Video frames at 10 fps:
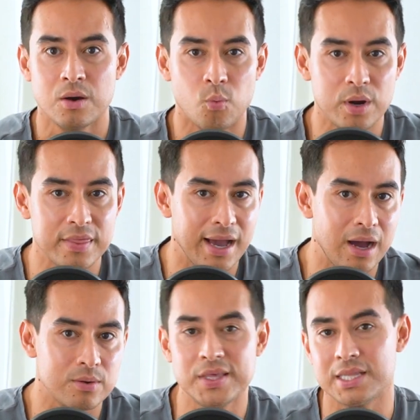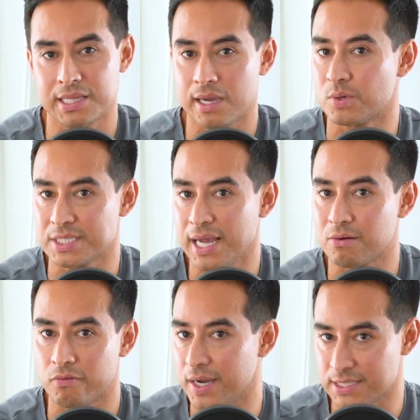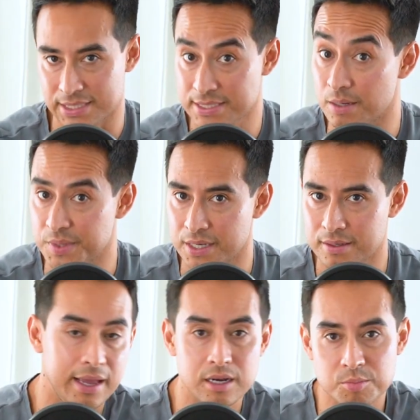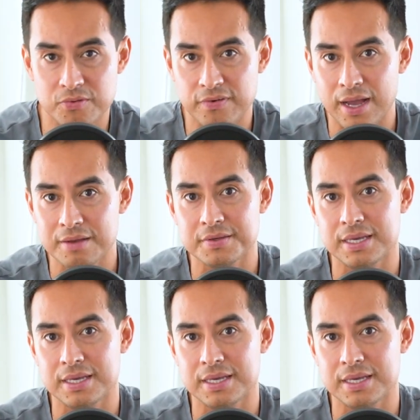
without feeling like we're sacrificing something. And number five